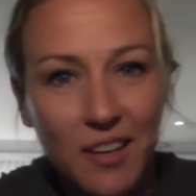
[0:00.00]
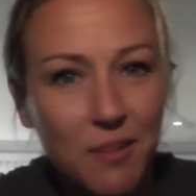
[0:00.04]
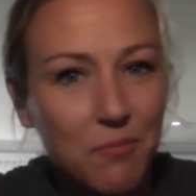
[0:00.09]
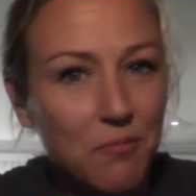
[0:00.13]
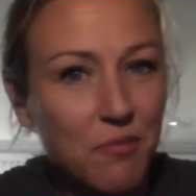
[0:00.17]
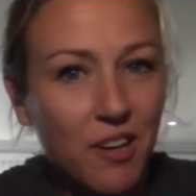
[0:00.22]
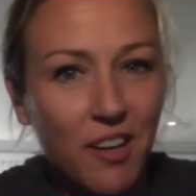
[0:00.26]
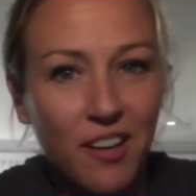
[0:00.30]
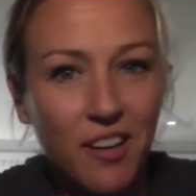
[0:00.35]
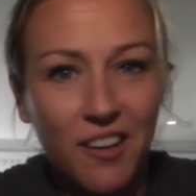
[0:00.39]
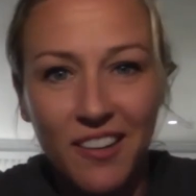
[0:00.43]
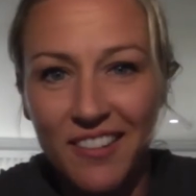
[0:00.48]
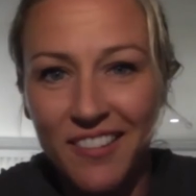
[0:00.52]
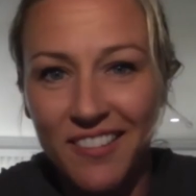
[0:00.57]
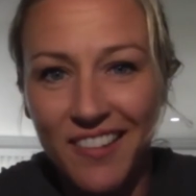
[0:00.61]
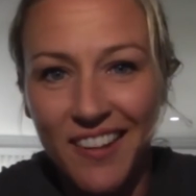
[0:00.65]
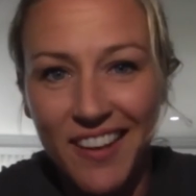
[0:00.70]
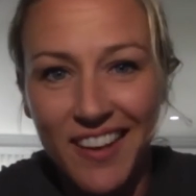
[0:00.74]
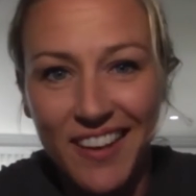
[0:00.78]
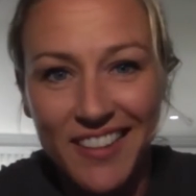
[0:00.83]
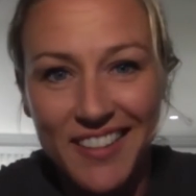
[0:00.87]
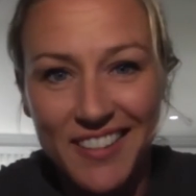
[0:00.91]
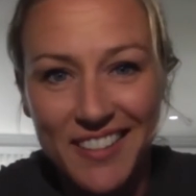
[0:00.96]
I'm not going to
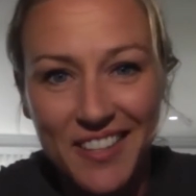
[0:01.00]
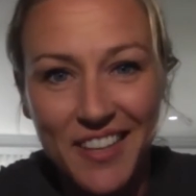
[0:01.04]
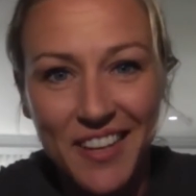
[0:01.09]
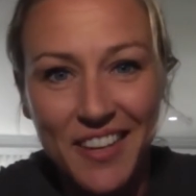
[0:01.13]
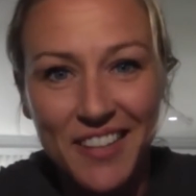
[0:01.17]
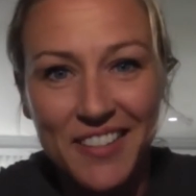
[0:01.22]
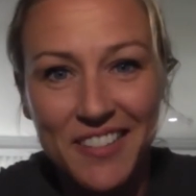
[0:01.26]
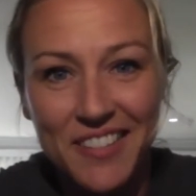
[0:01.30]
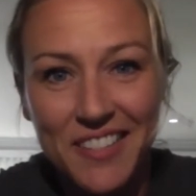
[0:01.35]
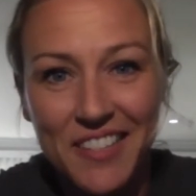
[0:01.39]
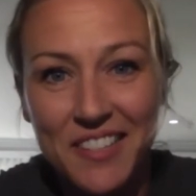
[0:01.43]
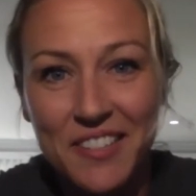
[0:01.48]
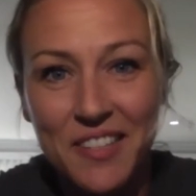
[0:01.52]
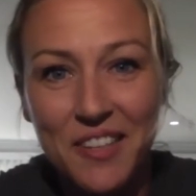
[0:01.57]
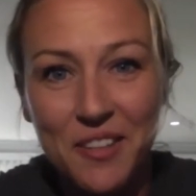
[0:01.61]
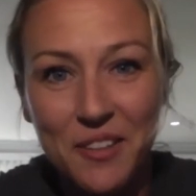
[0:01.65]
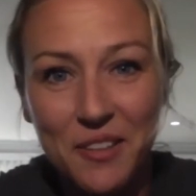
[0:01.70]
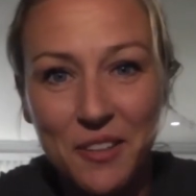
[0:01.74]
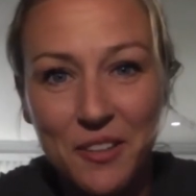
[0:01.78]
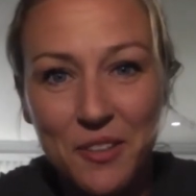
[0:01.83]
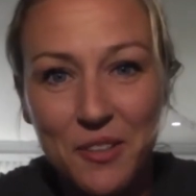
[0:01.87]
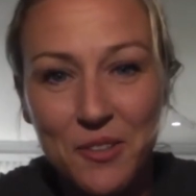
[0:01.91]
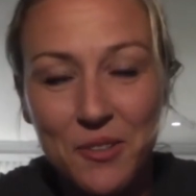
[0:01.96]
lie and say it's easy
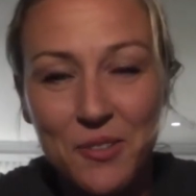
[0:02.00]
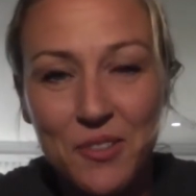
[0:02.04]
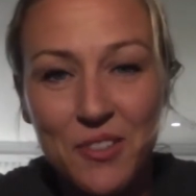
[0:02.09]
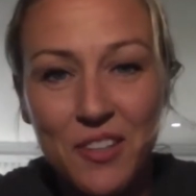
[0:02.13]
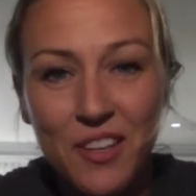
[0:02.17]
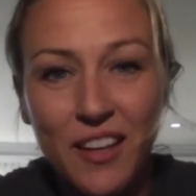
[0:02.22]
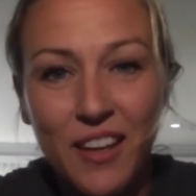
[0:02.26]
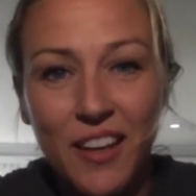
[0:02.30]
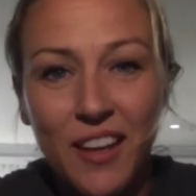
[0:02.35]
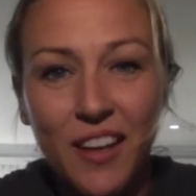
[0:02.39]
to lose.